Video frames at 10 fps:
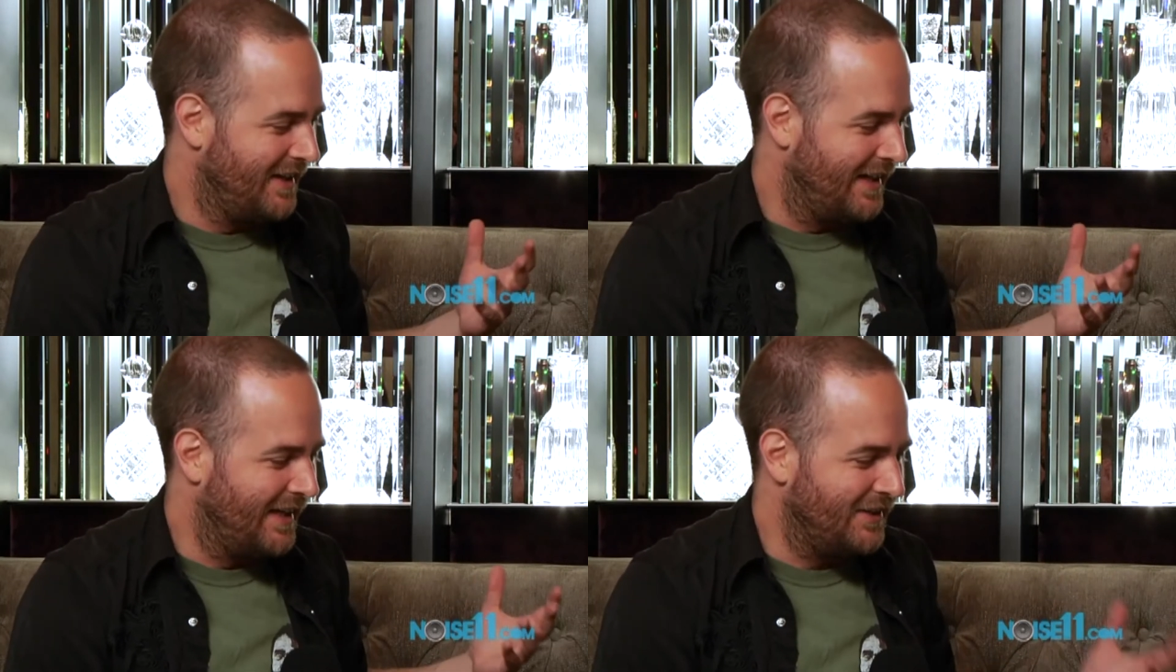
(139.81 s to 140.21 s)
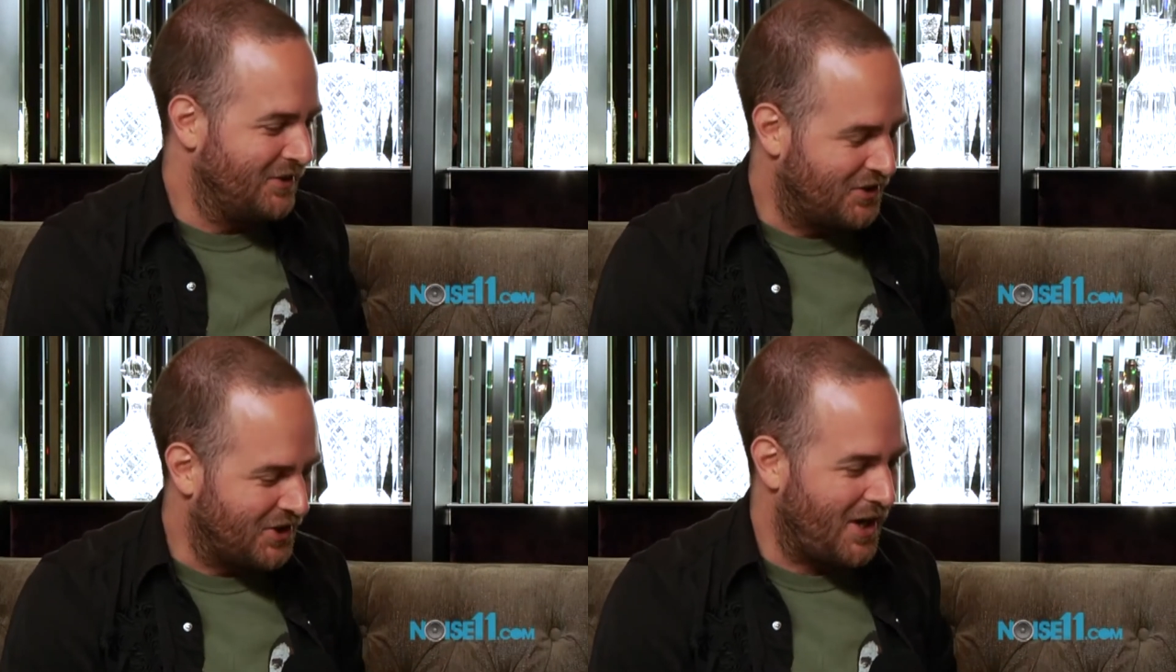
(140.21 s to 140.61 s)

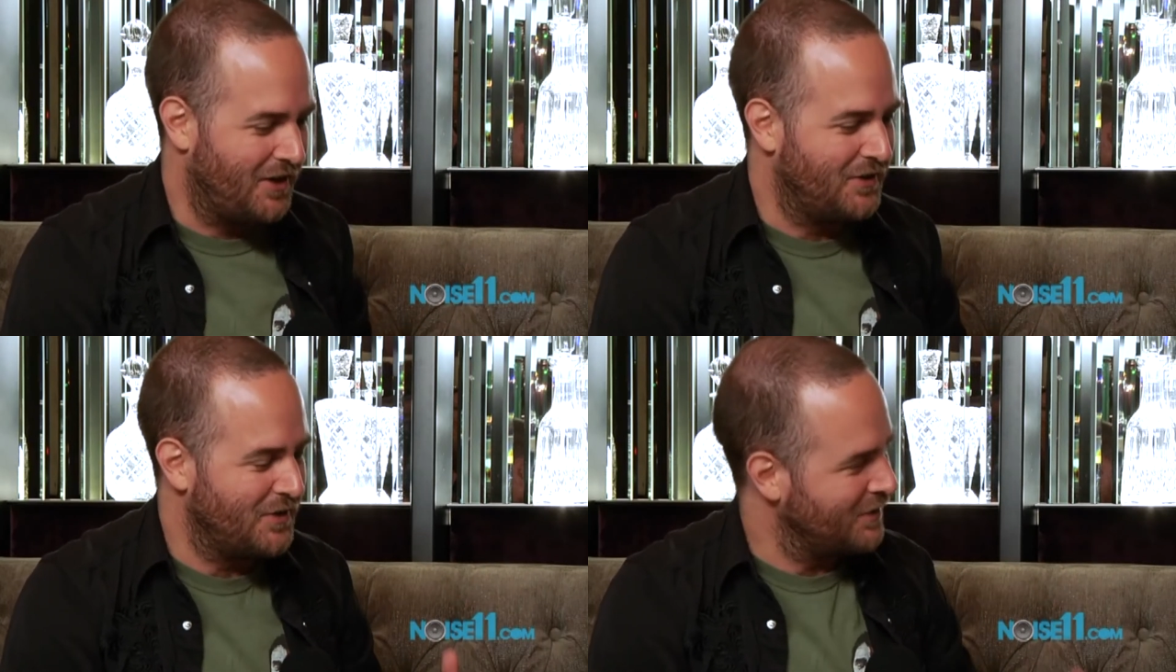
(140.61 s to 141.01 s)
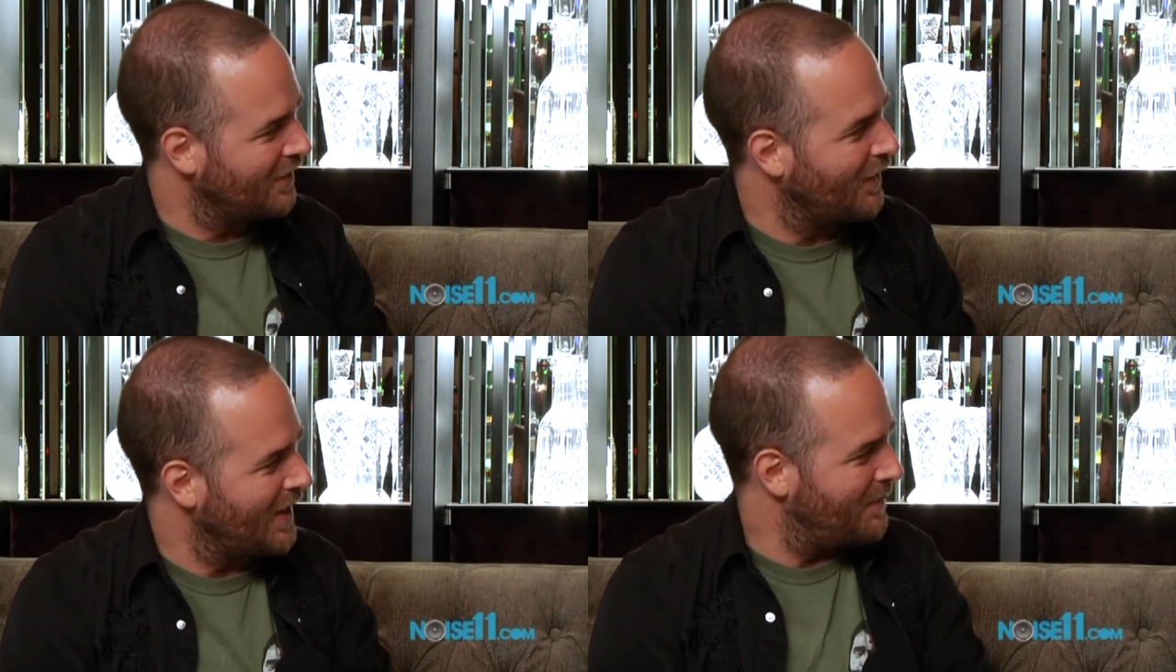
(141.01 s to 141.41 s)
your childhood and
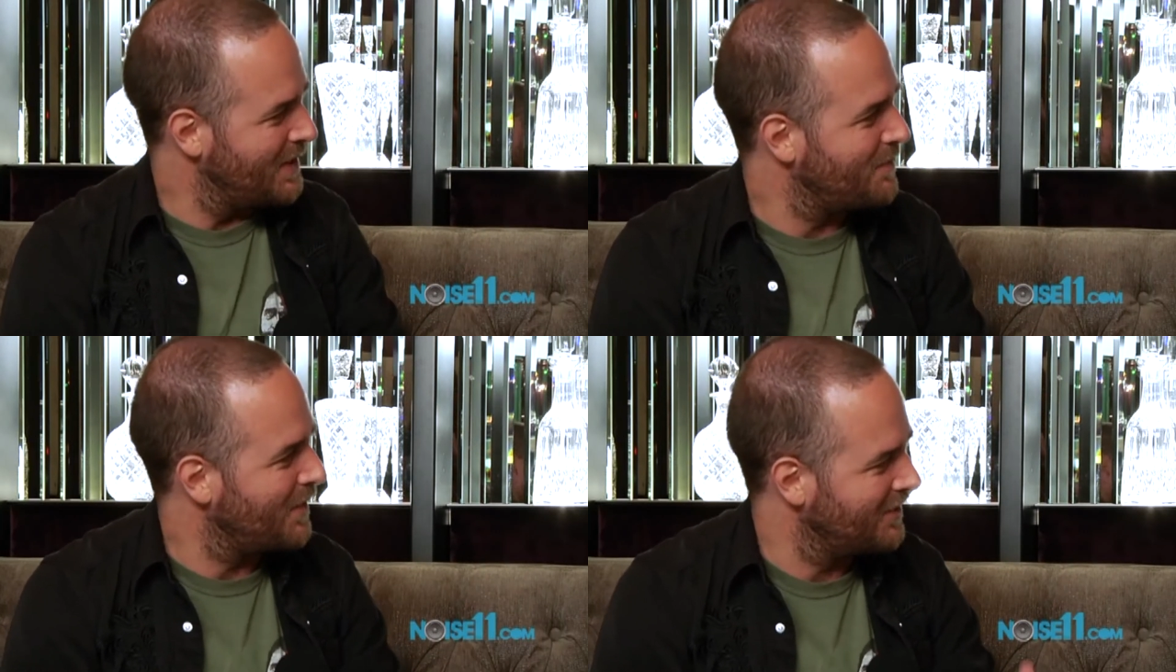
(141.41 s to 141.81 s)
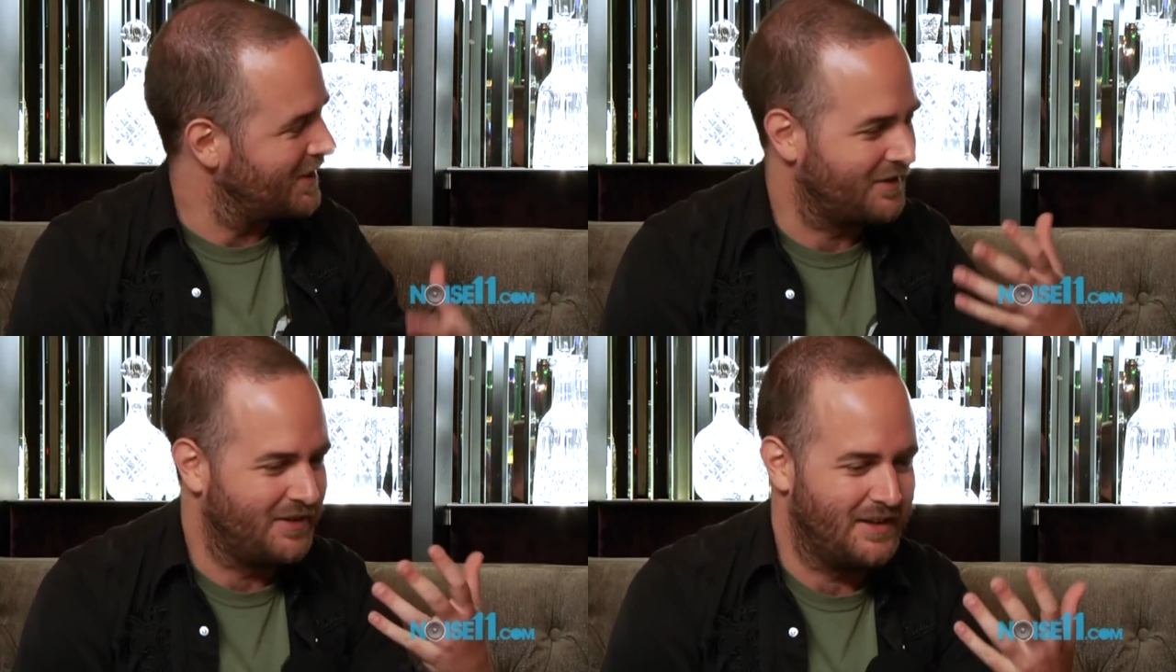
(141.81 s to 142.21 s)
growing up in the
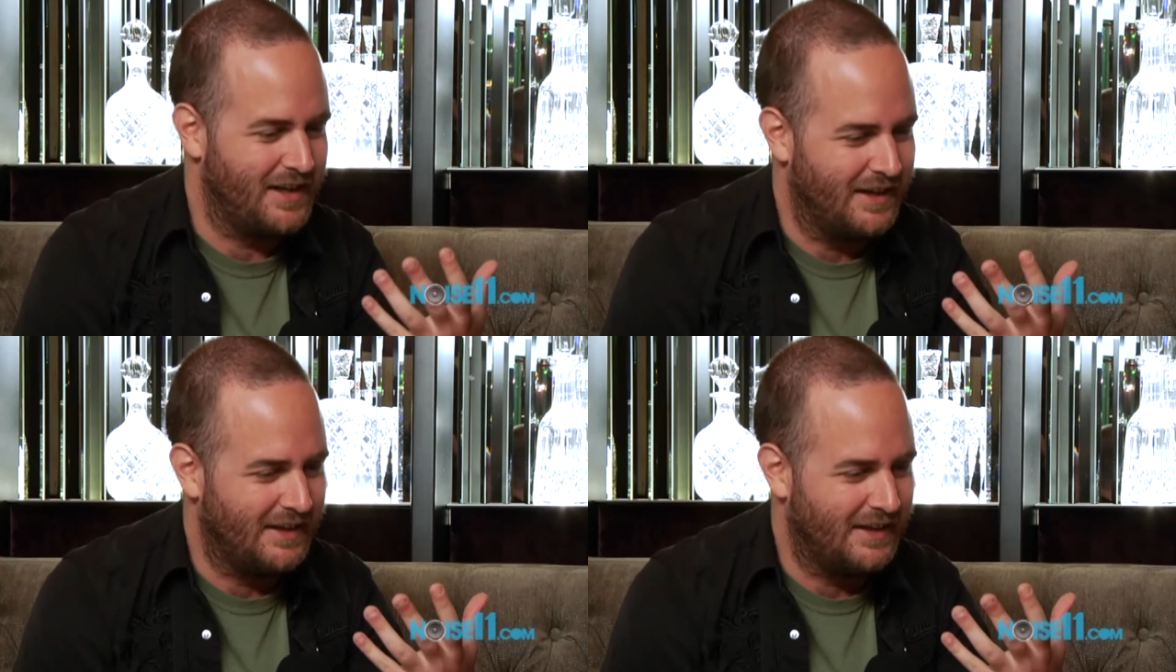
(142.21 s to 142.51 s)
projects, and